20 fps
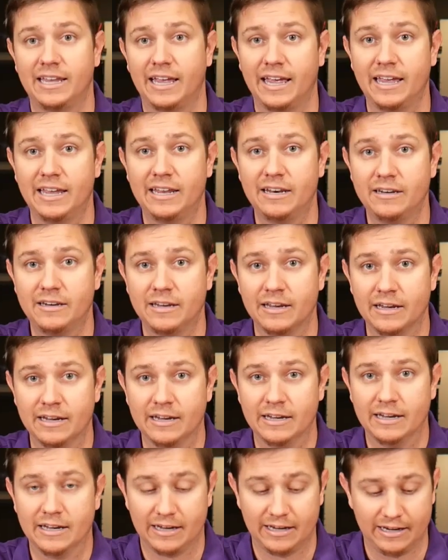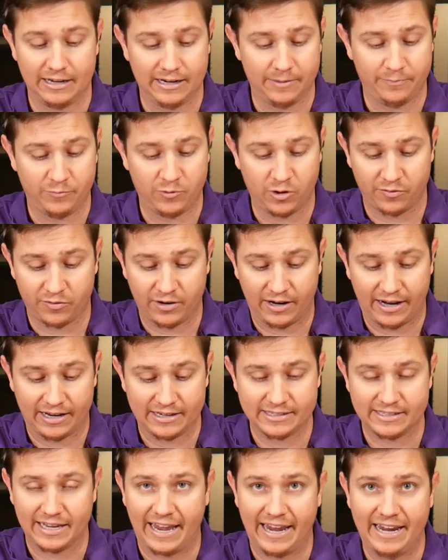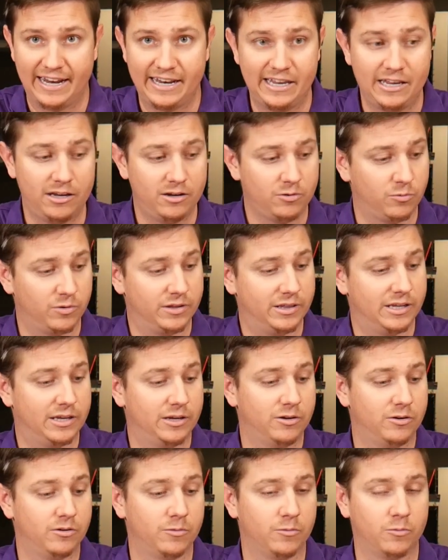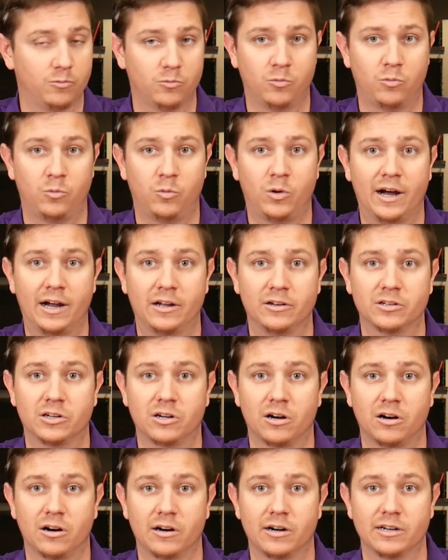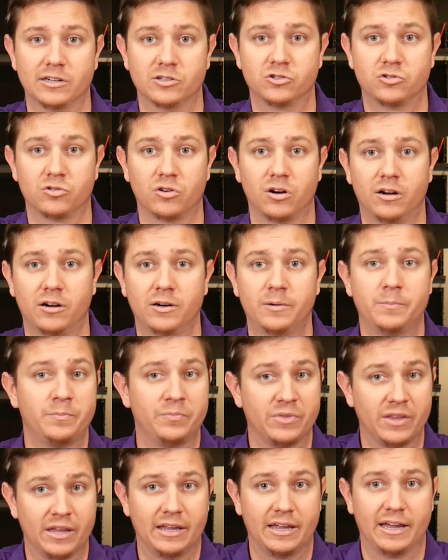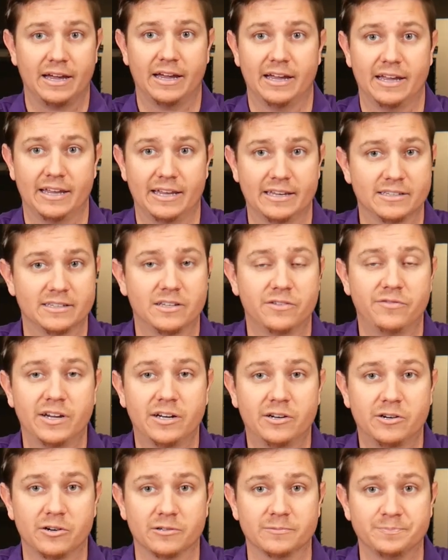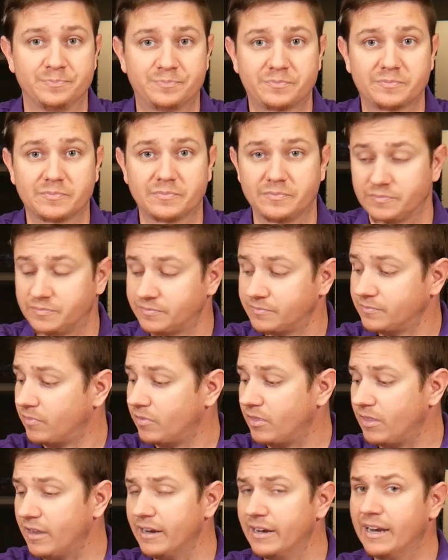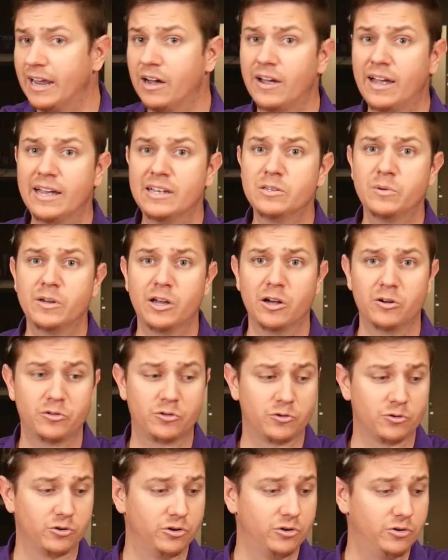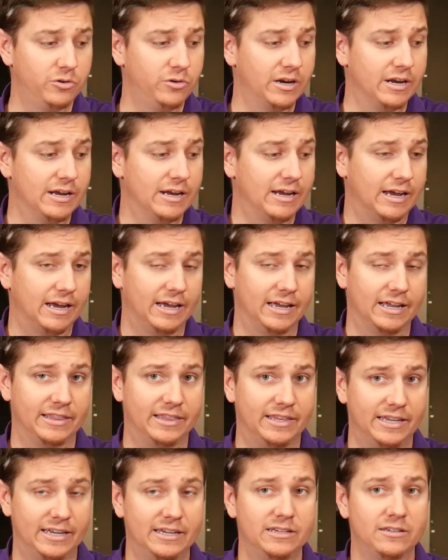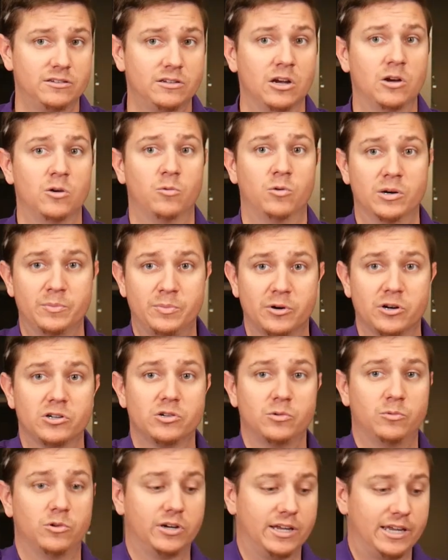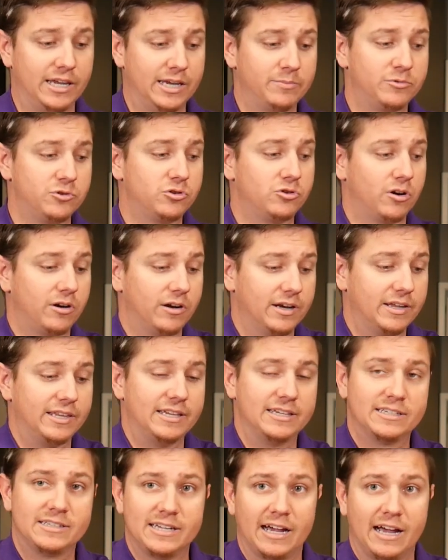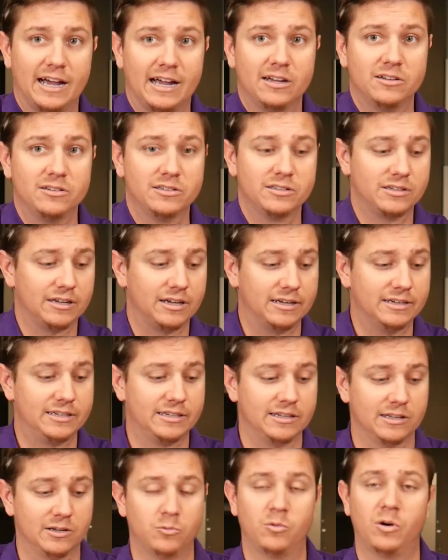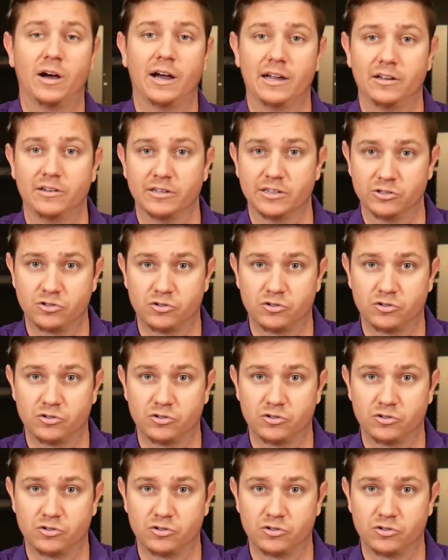end, whoever has 80 when the wild card is drawn is the victor. Now, as we go through these, one person will keep drawing these tiles until a wild is